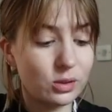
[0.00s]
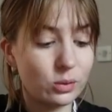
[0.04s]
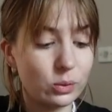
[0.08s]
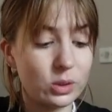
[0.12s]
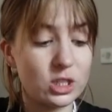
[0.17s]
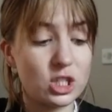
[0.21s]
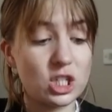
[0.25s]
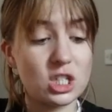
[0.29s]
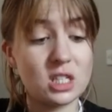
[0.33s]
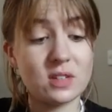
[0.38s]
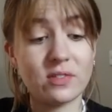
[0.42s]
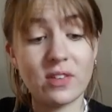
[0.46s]

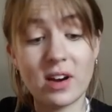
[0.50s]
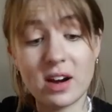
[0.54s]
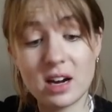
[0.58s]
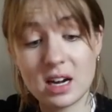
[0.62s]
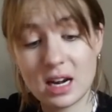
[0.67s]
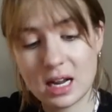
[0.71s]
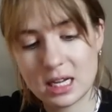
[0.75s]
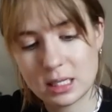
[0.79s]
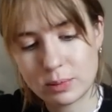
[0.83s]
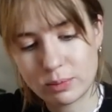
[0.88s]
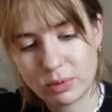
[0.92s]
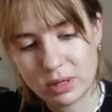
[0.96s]
Which is a very
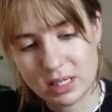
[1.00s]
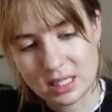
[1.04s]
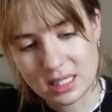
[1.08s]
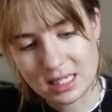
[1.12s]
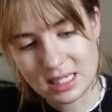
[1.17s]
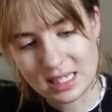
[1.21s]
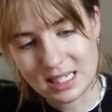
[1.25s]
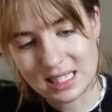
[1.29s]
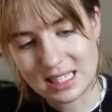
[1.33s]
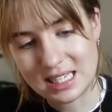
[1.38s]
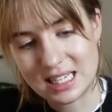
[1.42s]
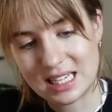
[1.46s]
nice
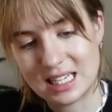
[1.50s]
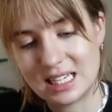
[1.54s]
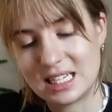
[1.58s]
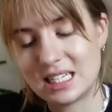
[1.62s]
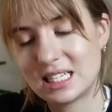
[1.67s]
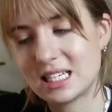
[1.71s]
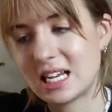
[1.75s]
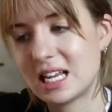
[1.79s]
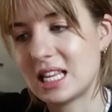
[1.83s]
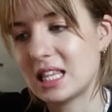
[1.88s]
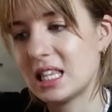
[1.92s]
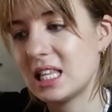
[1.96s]
present indeed.
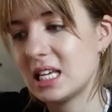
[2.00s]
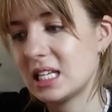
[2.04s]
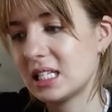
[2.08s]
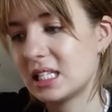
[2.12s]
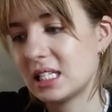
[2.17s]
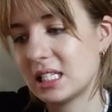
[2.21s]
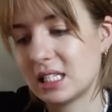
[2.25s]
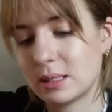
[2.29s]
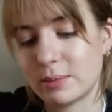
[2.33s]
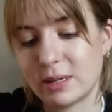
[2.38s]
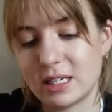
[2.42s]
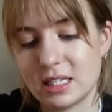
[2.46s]
And
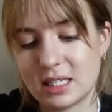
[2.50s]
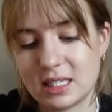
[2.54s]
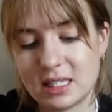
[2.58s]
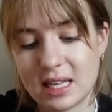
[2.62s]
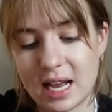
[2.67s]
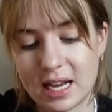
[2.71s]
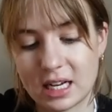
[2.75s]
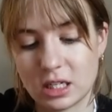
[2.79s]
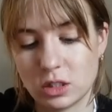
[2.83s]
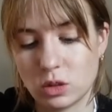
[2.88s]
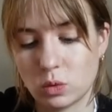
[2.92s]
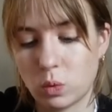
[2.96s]
this is my
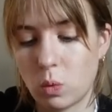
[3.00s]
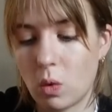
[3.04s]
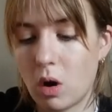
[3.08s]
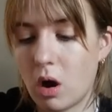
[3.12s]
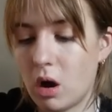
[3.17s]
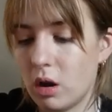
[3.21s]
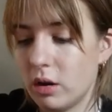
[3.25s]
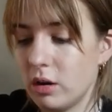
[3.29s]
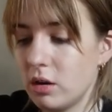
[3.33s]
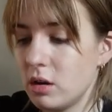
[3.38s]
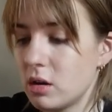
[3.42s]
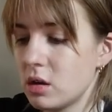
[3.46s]
second
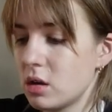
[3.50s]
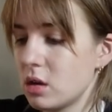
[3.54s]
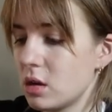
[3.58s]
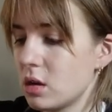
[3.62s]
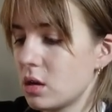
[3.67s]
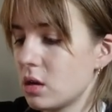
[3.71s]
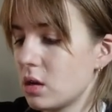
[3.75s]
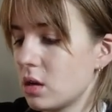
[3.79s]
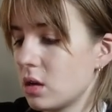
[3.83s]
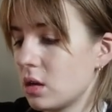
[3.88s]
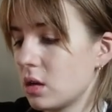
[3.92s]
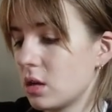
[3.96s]
one.
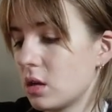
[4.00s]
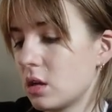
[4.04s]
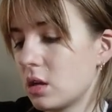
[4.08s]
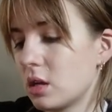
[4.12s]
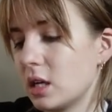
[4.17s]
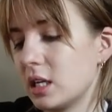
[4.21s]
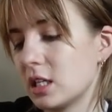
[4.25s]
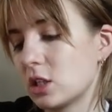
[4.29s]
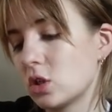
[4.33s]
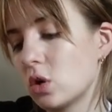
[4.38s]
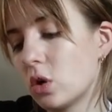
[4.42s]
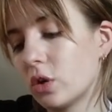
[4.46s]

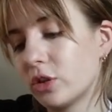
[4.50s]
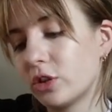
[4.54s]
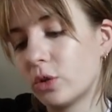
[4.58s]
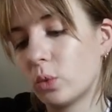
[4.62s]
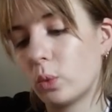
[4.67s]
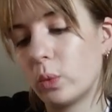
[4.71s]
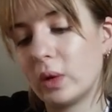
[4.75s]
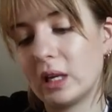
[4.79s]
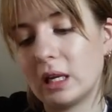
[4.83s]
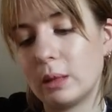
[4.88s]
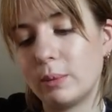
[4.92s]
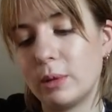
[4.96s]
It's called the
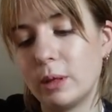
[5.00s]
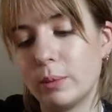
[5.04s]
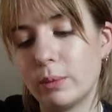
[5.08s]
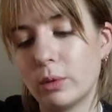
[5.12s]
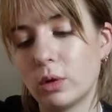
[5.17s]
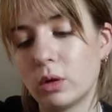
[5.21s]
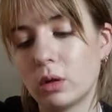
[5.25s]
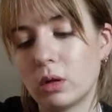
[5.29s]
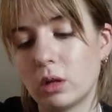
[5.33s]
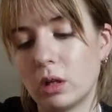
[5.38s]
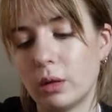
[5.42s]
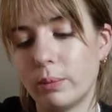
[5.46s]
Willoughby
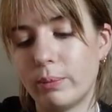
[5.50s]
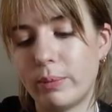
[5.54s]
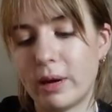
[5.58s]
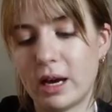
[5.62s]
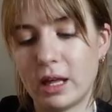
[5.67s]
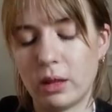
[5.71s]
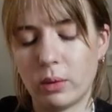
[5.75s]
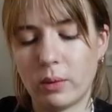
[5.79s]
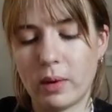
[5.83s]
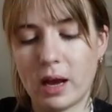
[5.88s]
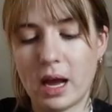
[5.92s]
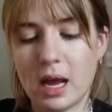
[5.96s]
Book Club, by
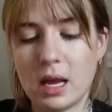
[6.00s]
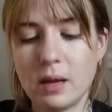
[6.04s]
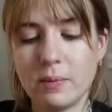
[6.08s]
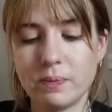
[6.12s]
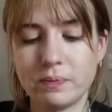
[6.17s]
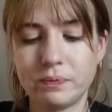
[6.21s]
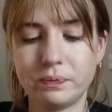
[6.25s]
the way.